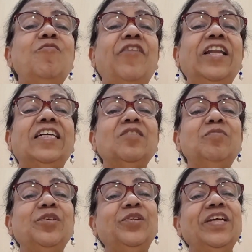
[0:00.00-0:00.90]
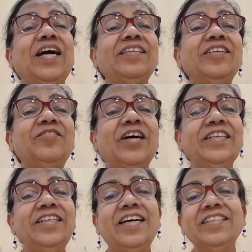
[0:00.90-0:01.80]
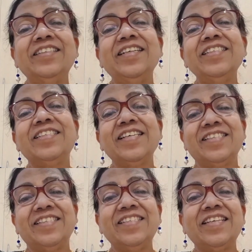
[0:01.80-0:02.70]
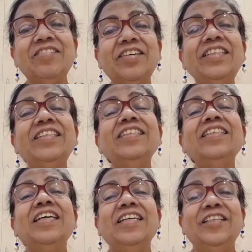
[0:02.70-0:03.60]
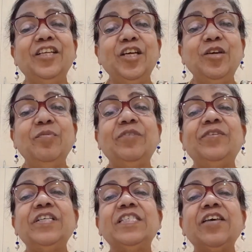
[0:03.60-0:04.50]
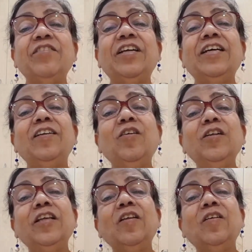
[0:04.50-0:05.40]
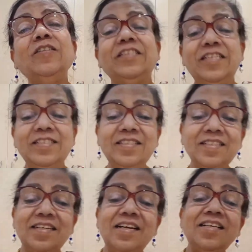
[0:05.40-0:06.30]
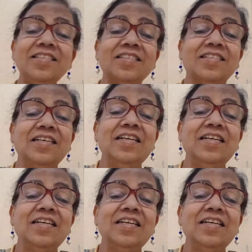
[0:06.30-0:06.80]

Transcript: Welcome to the other 167 in the name of our Savior and Lord, the Lord Jesus Christ.